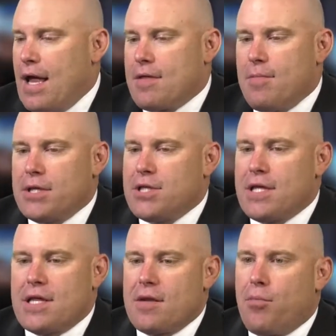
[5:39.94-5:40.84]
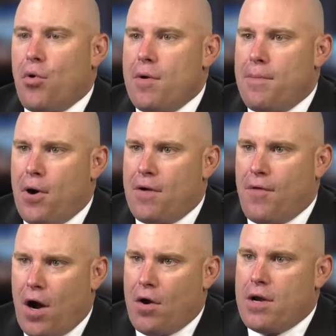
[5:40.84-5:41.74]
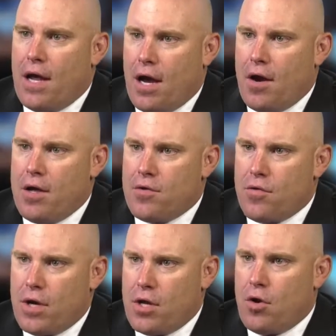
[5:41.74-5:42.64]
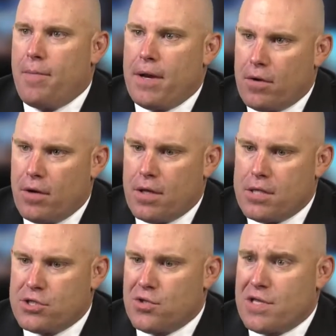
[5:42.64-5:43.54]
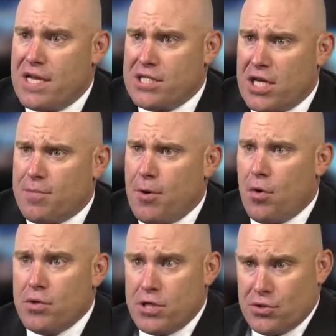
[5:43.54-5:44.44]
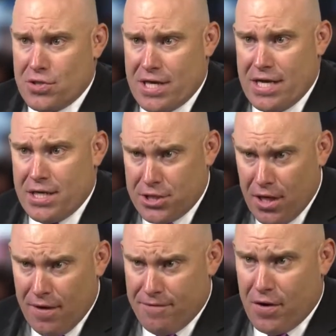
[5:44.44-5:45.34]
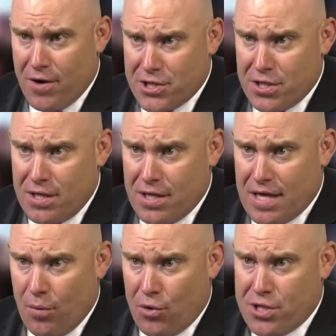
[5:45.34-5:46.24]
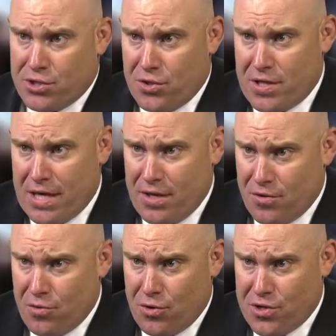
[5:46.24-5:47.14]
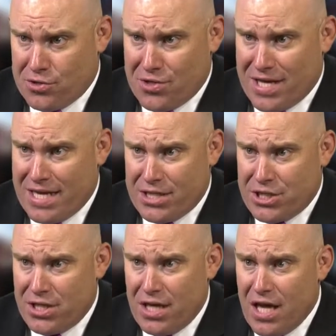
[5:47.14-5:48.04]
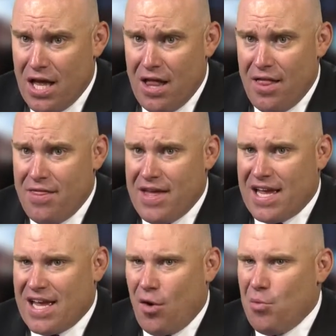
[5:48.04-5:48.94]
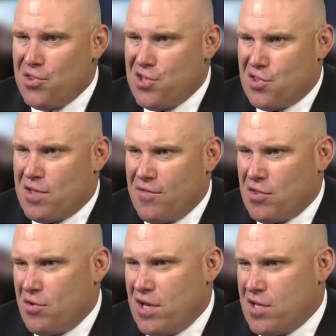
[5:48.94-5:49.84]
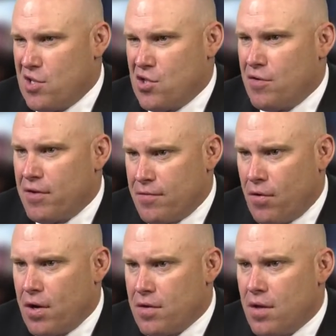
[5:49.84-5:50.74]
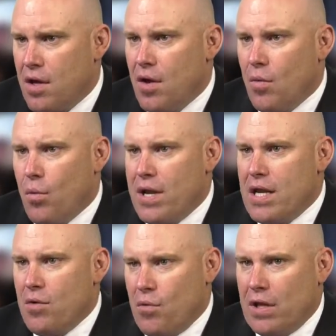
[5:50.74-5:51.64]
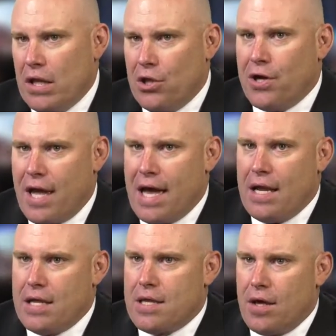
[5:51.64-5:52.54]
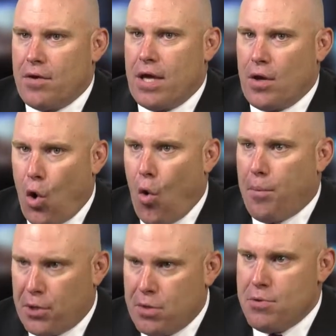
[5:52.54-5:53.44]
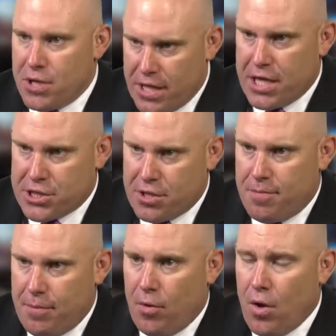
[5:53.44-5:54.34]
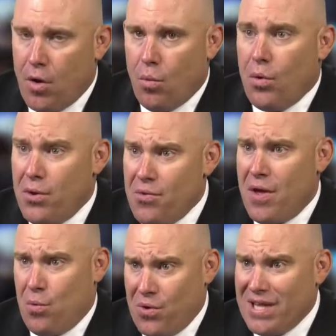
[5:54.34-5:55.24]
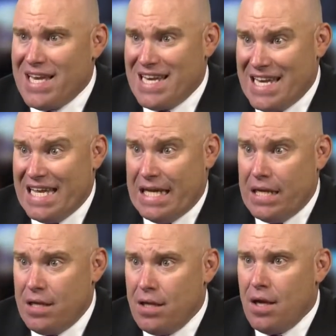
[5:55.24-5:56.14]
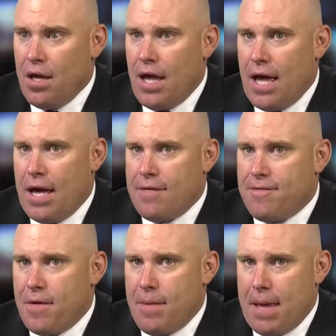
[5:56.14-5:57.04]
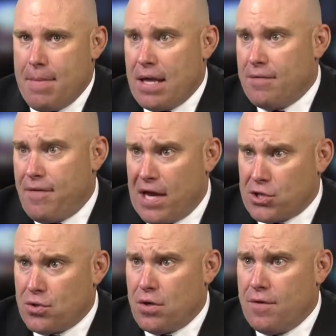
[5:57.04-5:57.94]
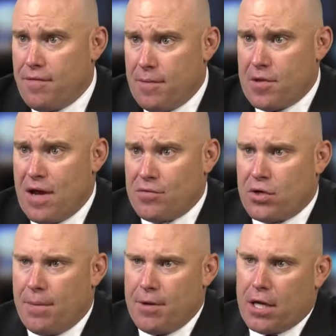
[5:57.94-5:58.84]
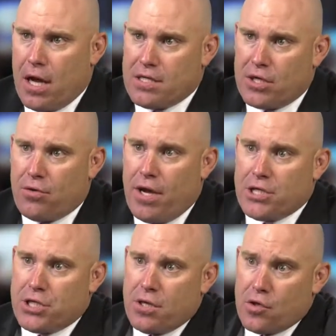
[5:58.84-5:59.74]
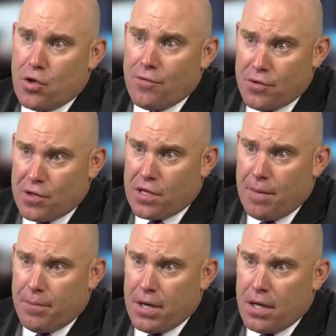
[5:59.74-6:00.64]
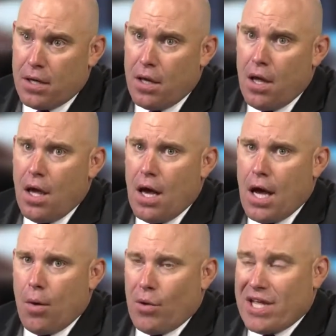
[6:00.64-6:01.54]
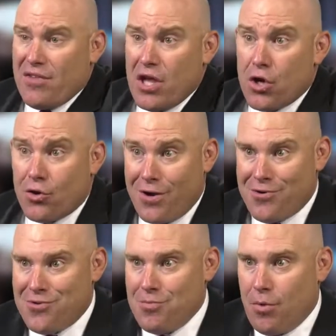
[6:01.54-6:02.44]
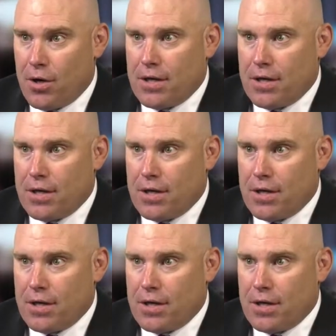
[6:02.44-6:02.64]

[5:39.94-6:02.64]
As much as it's an important part of our history and your pedigree is Digital Signage Expo, Digital Signage Federation, it's that word digital sign, those two words, digital signage. They almost just give us creative disservice for us. We need to really look at it and say, okay, corporate communications people, what do they really need? And from a manufacturer, from a software company, a content creation, a services company, what can the integrators do more?